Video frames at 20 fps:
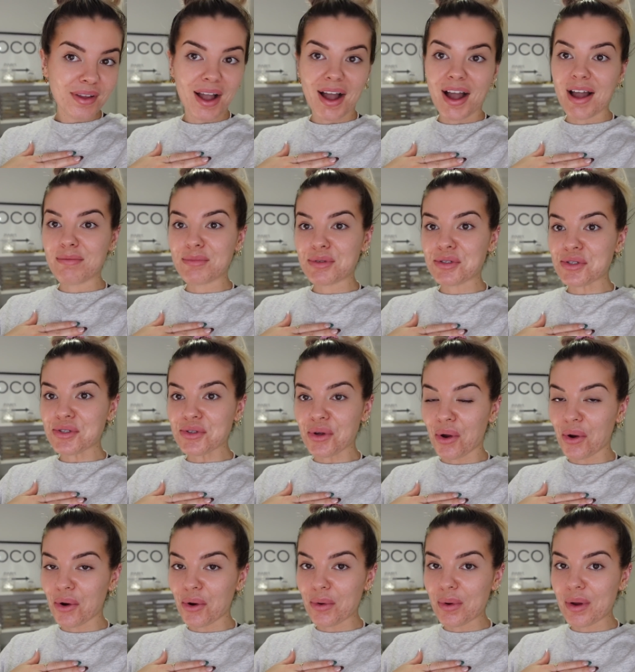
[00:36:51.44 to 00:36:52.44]
I'm
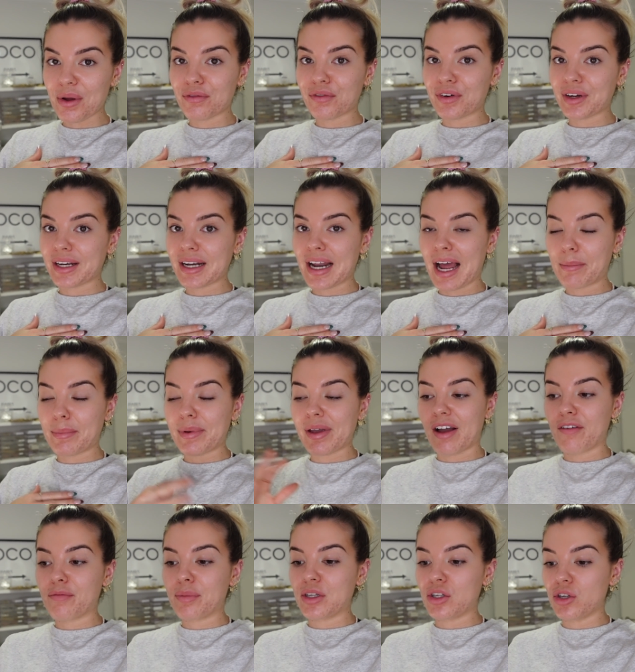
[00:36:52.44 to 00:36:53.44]
so freaking happy.
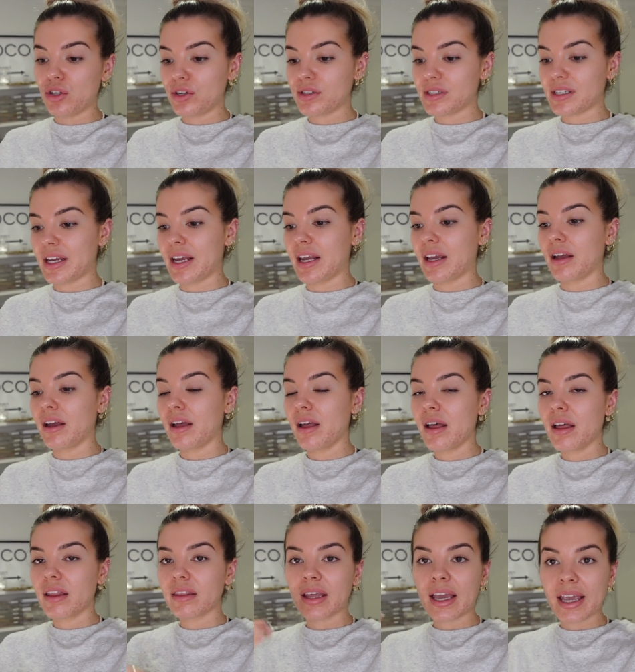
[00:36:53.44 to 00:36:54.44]
I've been using
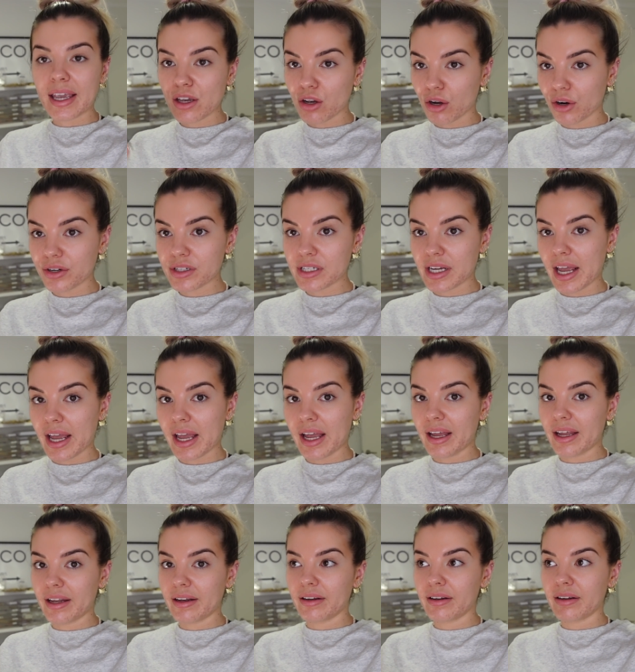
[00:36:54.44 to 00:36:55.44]
the Eco
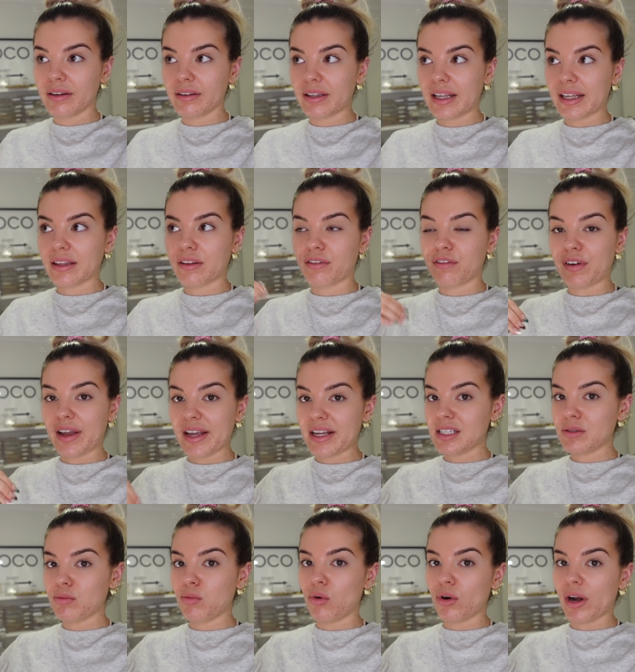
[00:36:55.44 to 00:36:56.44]
Tan, like the
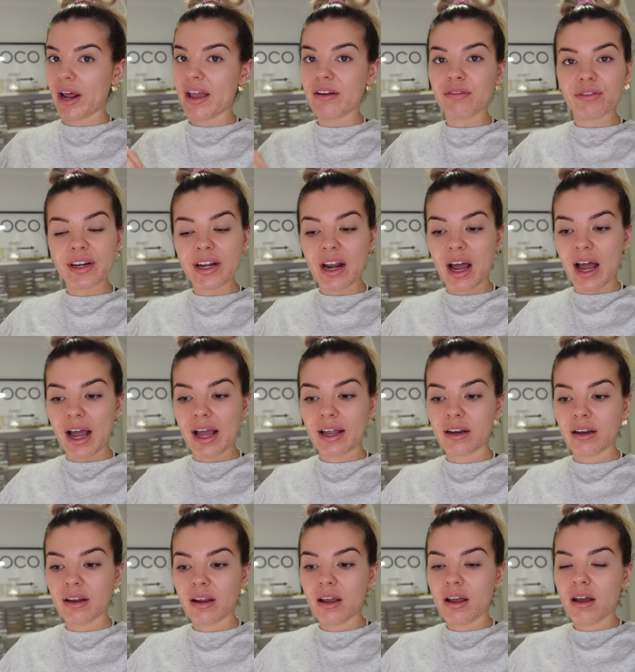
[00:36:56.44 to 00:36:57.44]
face water every night,
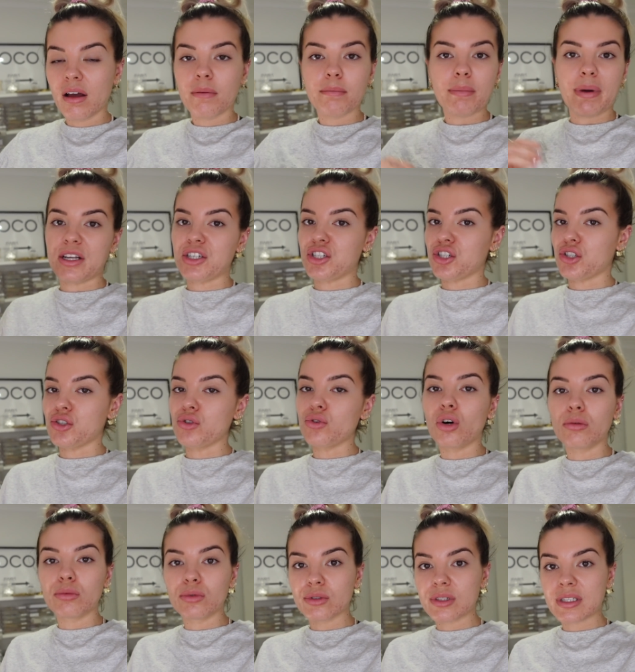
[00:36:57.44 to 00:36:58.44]
my just
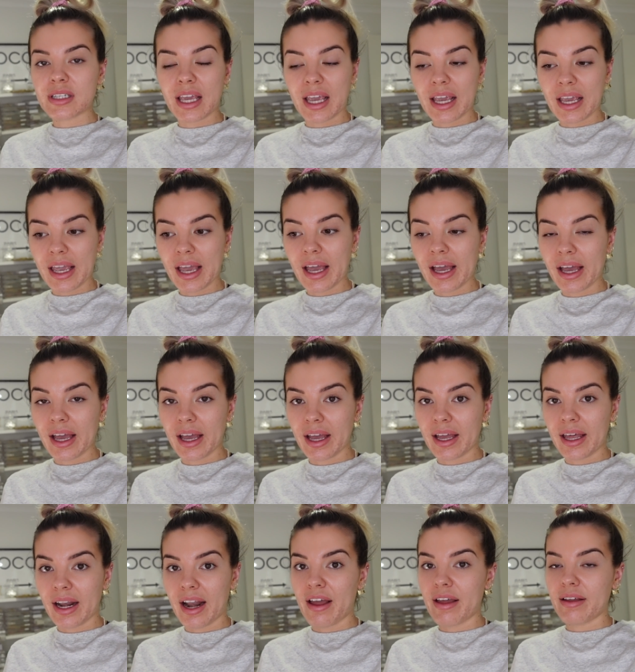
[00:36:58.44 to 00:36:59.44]
normal skincare,
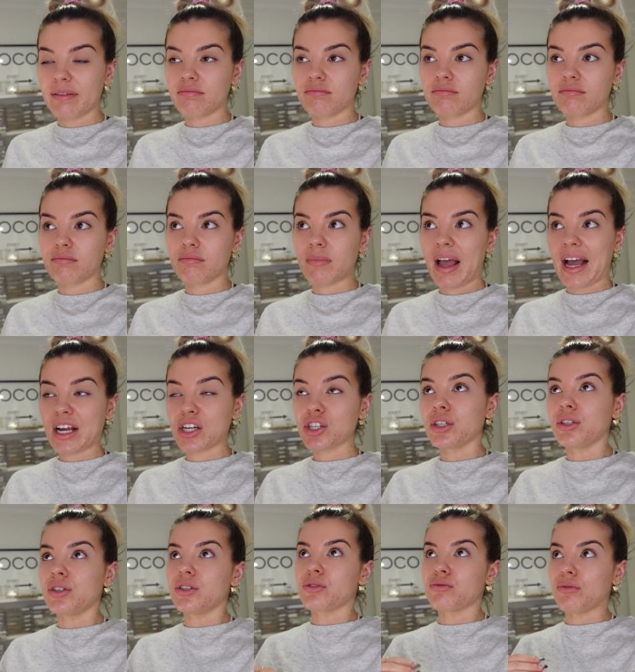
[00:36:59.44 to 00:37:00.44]
and I
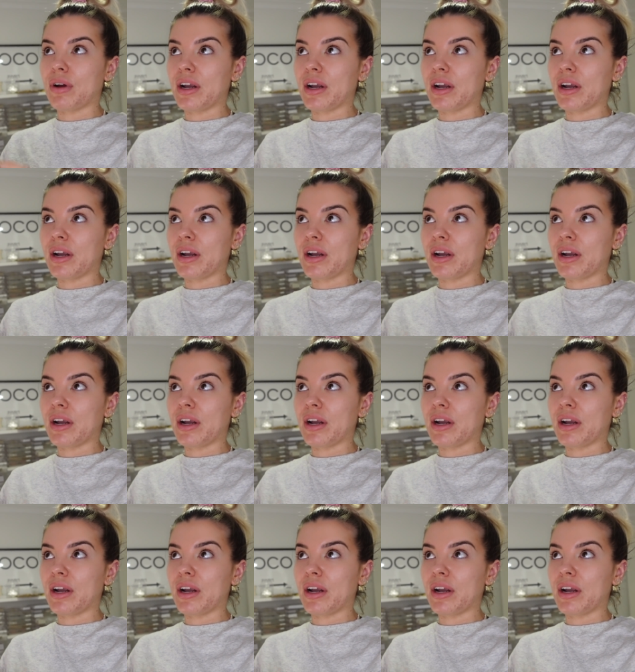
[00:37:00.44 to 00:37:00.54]
actually used